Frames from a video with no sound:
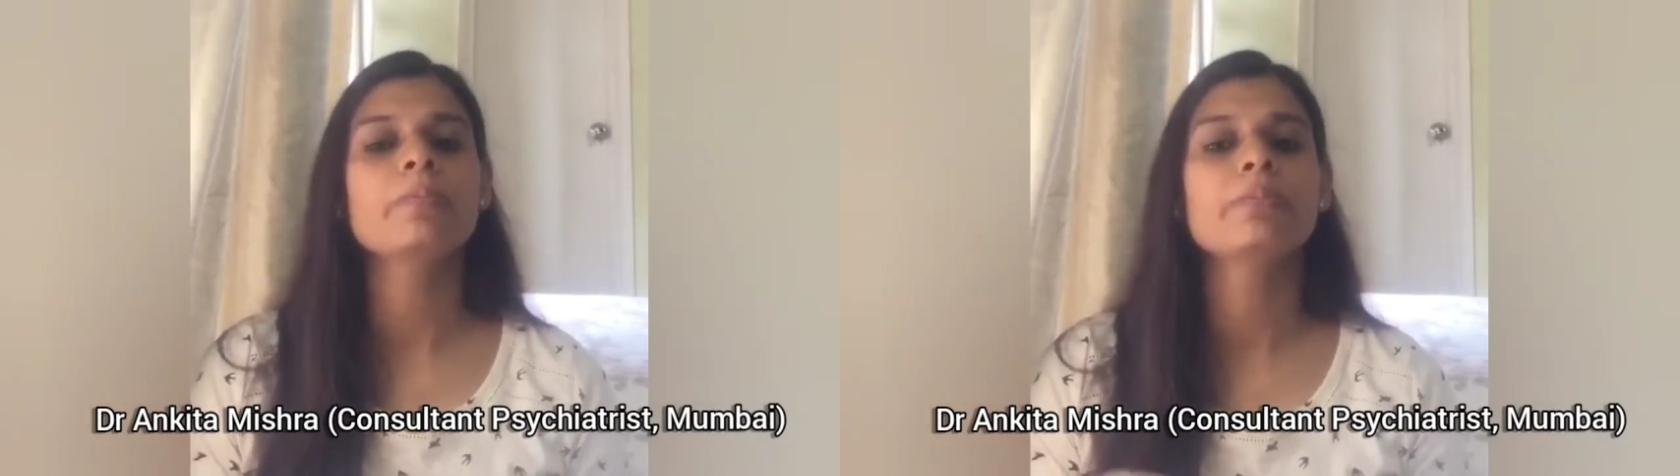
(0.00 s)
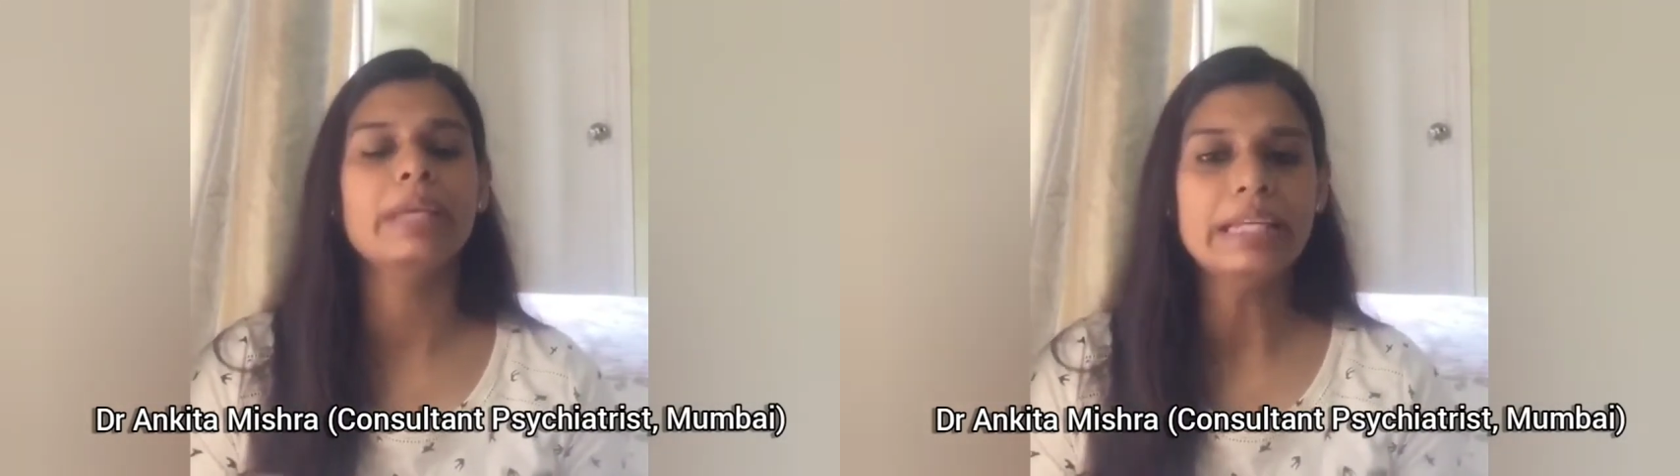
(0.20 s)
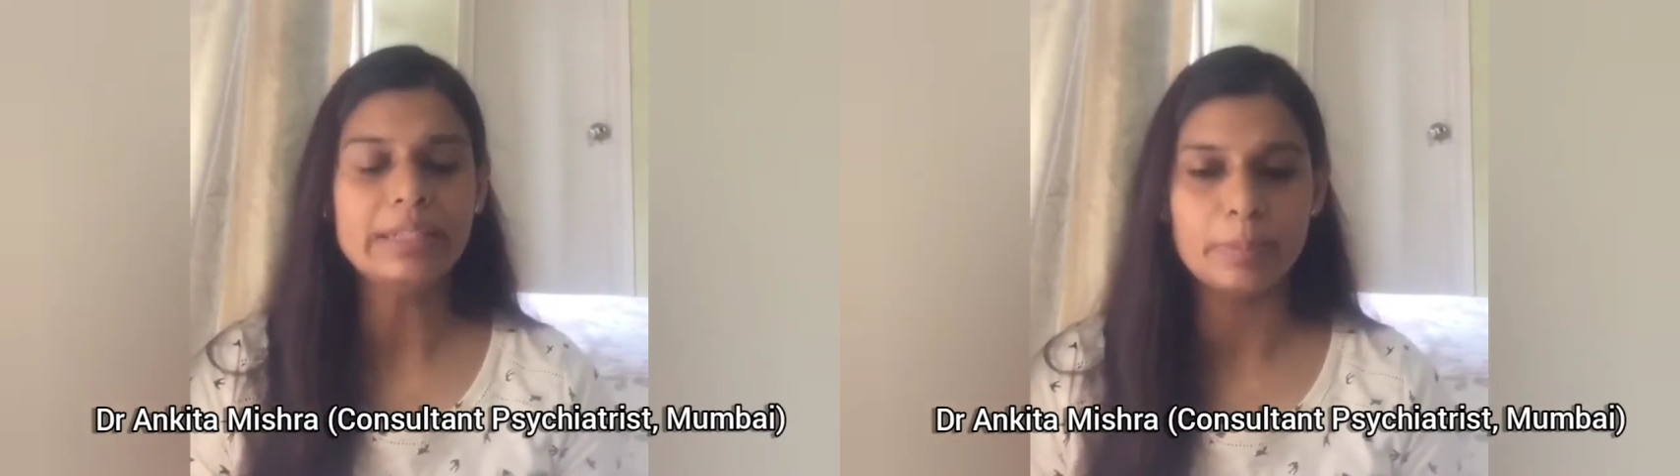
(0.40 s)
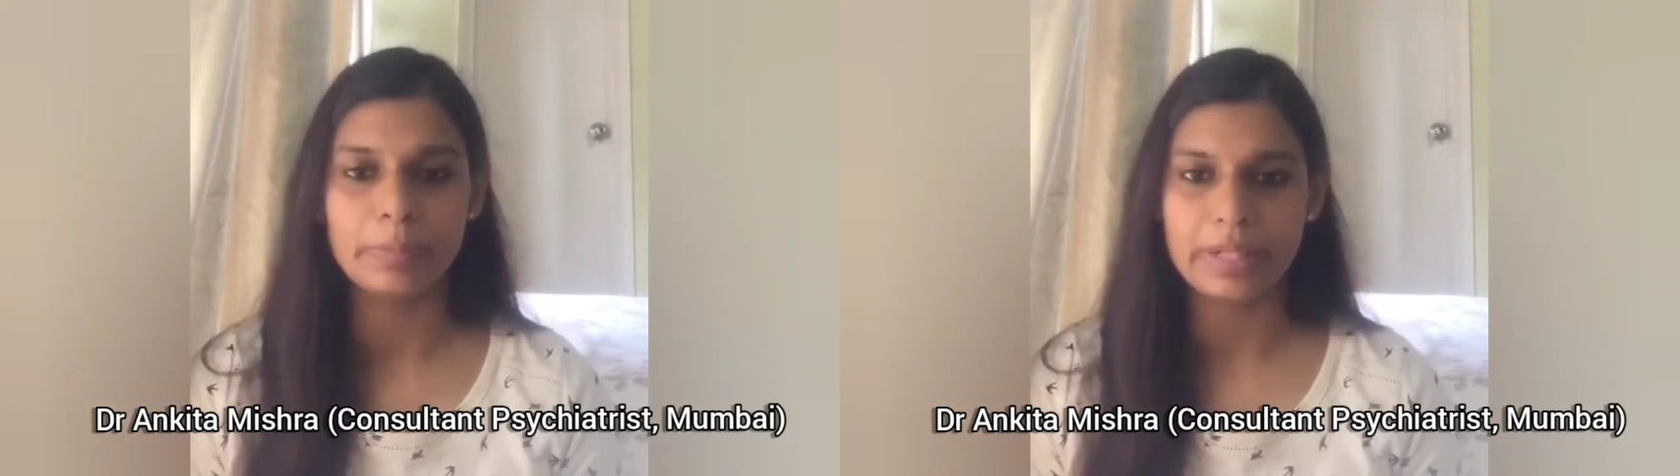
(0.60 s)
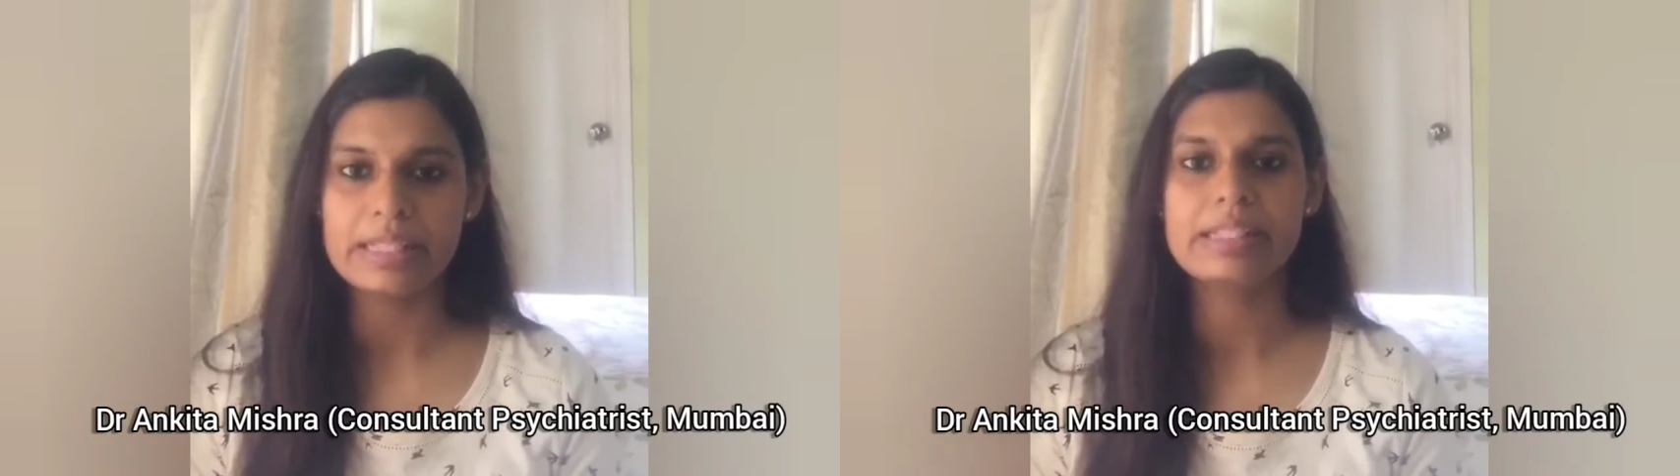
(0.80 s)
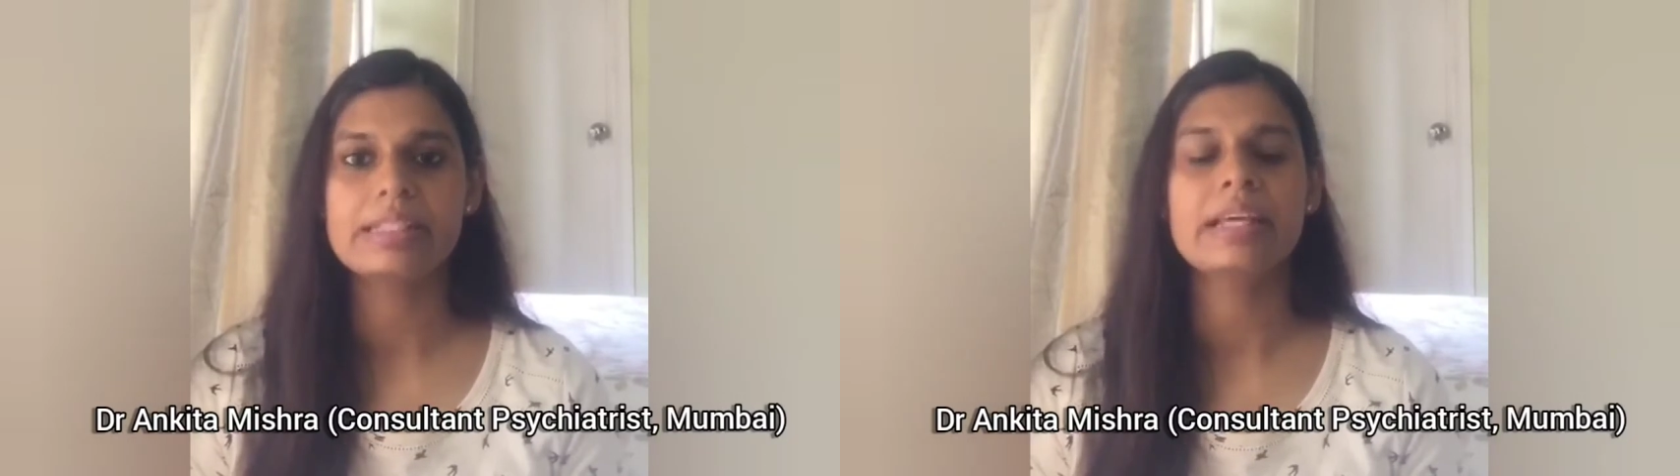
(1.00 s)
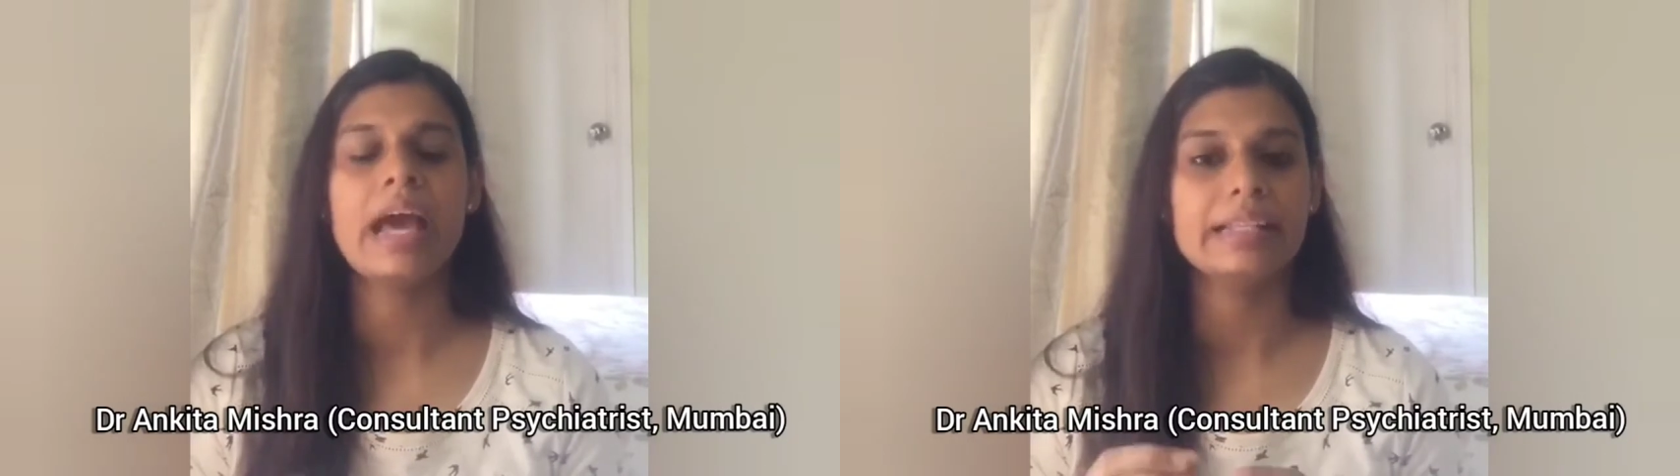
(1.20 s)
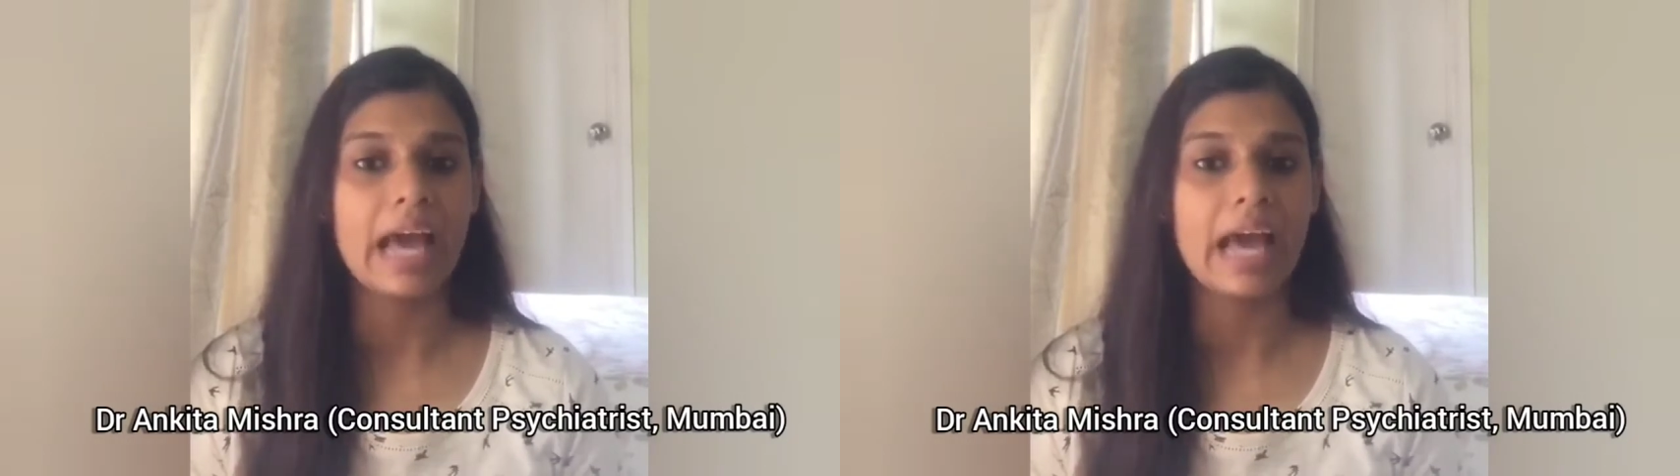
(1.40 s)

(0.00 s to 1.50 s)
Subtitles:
being depressed and